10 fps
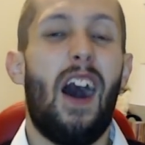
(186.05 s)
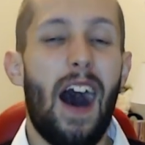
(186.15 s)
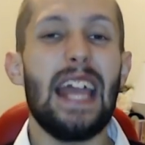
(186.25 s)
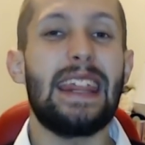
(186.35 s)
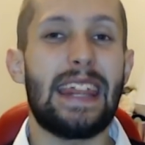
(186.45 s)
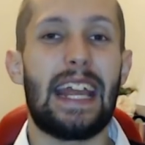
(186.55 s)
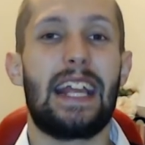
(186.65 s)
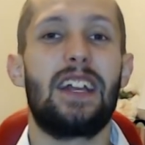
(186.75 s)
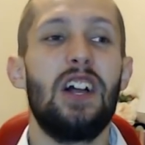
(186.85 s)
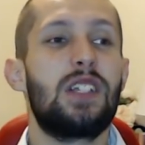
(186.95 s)
I
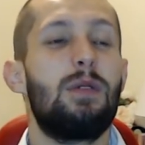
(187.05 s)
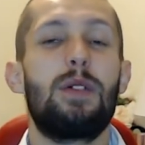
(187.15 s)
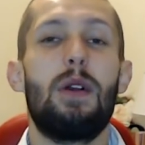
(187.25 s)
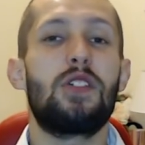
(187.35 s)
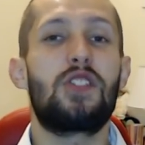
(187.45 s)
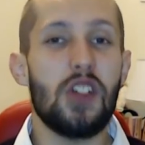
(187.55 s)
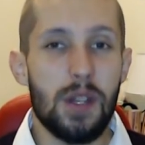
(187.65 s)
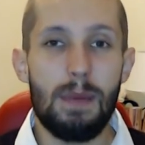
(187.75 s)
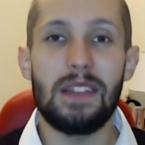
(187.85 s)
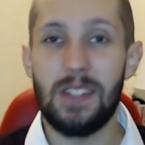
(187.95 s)
think some of the most
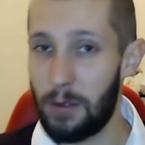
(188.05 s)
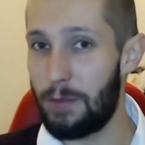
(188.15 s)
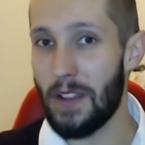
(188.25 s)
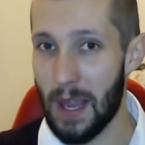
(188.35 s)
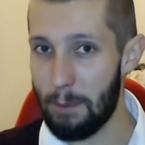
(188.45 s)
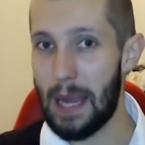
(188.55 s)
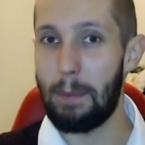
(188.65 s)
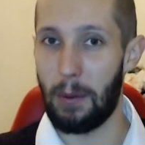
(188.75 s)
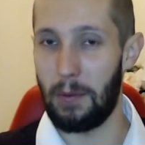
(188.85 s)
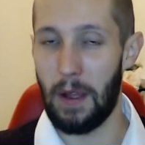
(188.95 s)
judgmental fucking
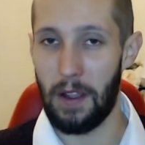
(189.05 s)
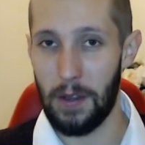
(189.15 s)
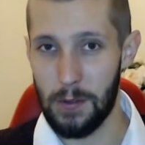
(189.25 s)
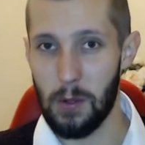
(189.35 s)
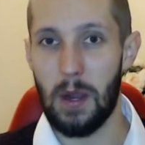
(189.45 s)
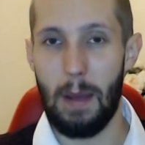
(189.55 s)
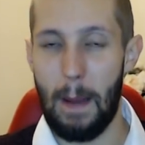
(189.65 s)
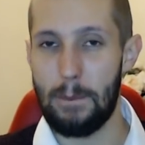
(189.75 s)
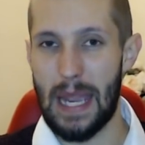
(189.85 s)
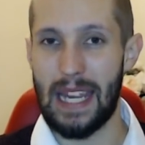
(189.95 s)
people who talk
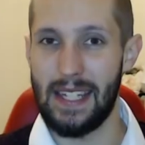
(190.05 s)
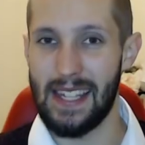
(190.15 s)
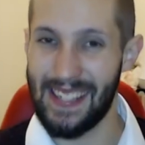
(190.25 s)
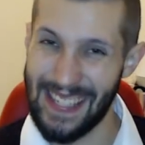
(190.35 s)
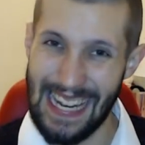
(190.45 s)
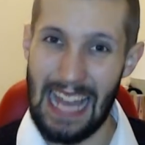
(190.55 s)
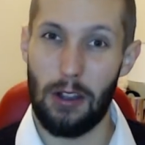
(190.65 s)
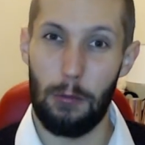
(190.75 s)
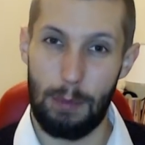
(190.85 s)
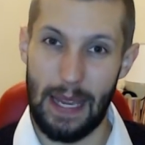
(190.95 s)
about beards and slag
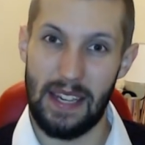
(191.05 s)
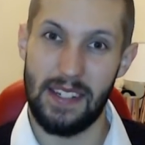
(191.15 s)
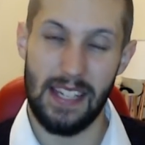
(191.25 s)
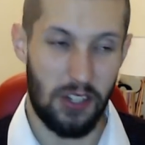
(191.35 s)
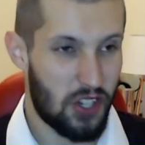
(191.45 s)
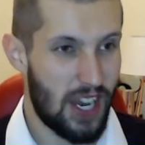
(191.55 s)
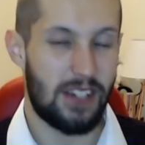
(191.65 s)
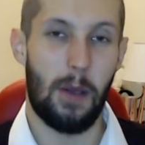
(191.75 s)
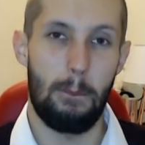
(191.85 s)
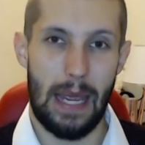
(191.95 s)
off beards and shit
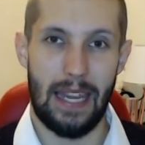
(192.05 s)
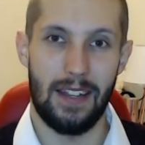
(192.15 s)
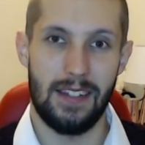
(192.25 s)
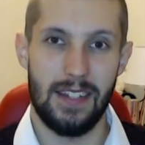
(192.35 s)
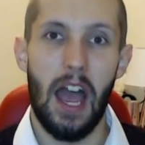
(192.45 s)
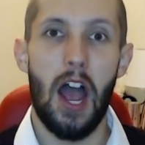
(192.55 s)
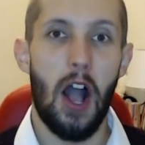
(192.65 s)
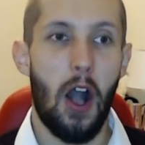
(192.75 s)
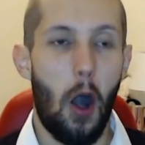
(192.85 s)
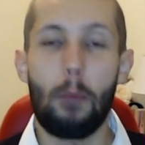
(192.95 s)
on beards
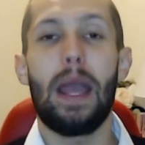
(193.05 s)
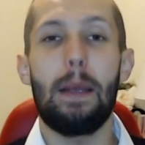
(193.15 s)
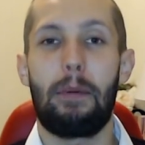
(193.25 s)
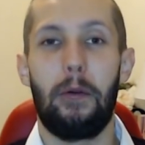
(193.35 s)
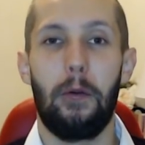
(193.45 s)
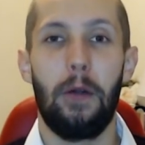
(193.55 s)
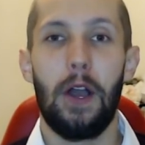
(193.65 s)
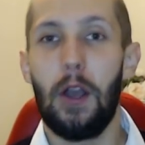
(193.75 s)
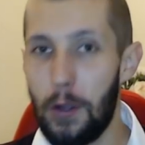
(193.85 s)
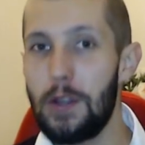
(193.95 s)
are people
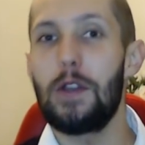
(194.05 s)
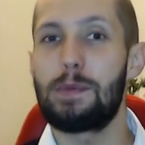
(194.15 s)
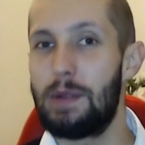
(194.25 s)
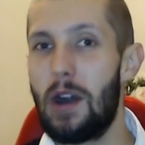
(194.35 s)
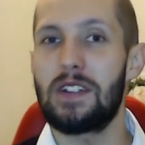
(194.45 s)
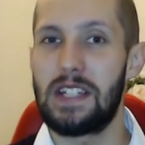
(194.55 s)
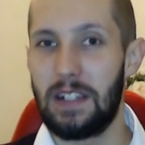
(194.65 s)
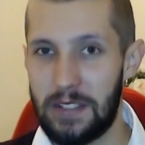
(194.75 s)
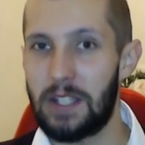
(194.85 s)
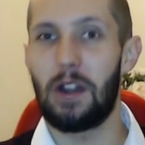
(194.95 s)
who use
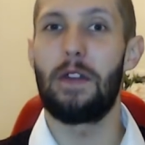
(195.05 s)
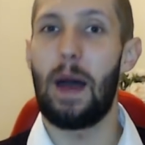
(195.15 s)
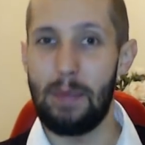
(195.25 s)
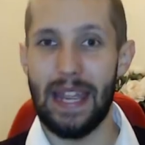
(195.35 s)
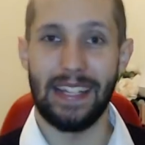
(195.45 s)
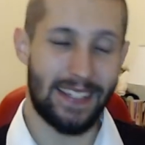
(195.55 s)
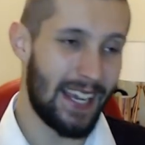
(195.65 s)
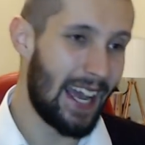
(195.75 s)
minoxidil to grow their beards.